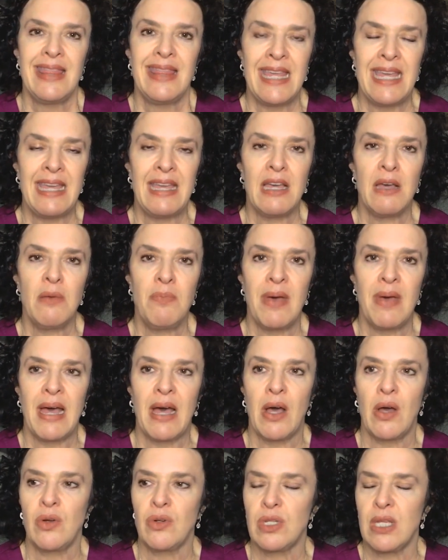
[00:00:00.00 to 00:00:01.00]
Think
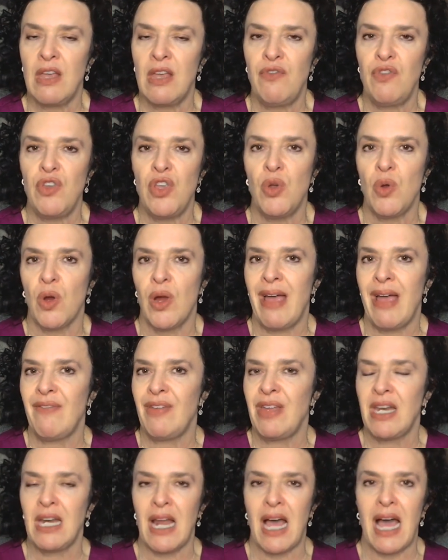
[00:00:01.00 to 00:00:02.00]
about if you are
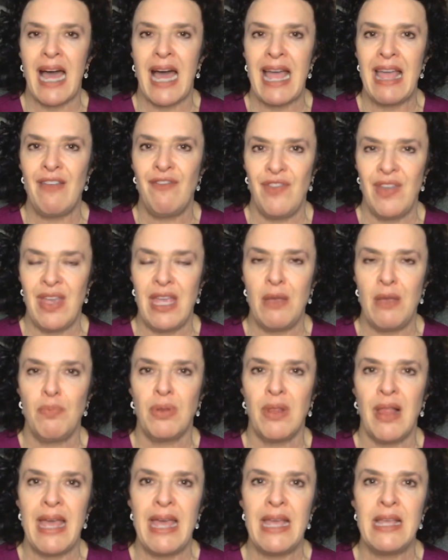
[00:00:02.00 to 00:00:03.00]
having an I V
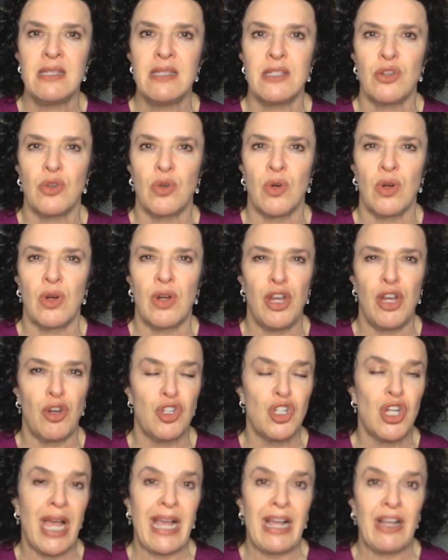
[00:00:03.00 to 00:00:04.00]
placed or your
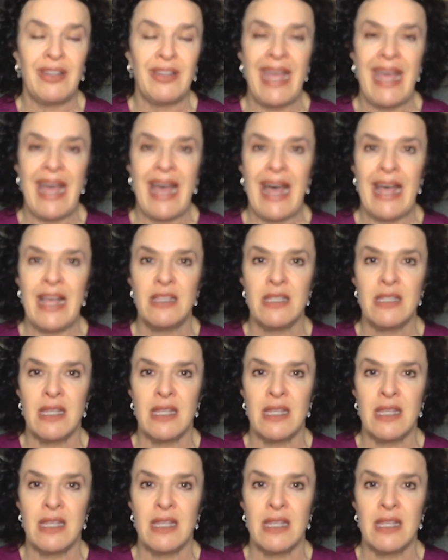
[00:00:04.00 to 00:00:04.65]
child has,